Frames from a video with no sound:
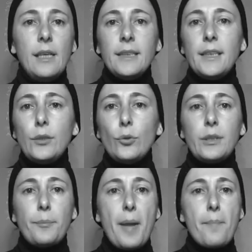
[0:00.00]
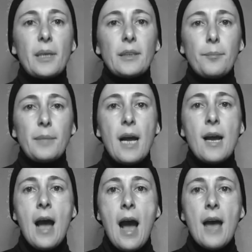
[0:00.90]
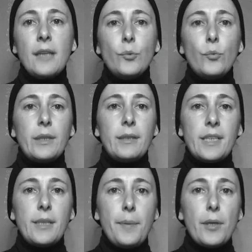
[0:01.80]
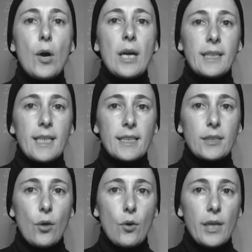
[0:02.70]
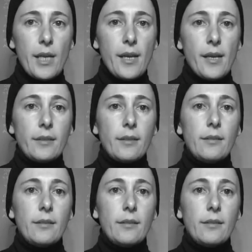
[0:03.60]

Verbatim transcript: She took the paper Damian had with the Chipiron address on it.